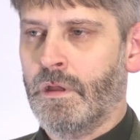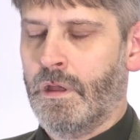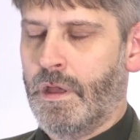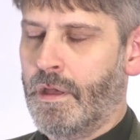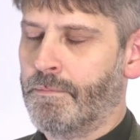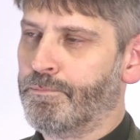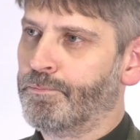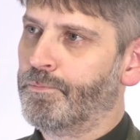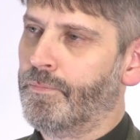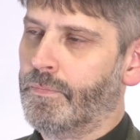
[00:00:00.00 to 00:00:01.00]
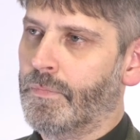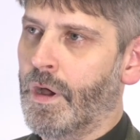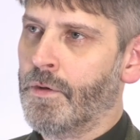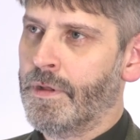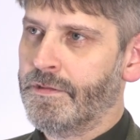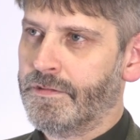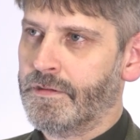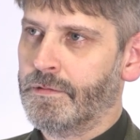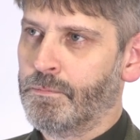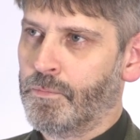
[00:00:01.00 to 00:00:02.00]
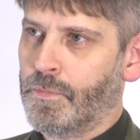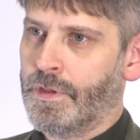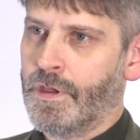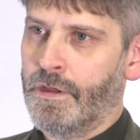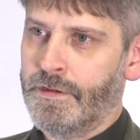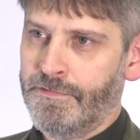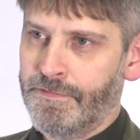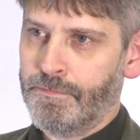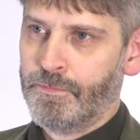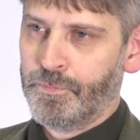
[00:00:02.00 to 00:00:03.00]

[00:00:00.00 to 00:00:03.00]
I went to Cardiff,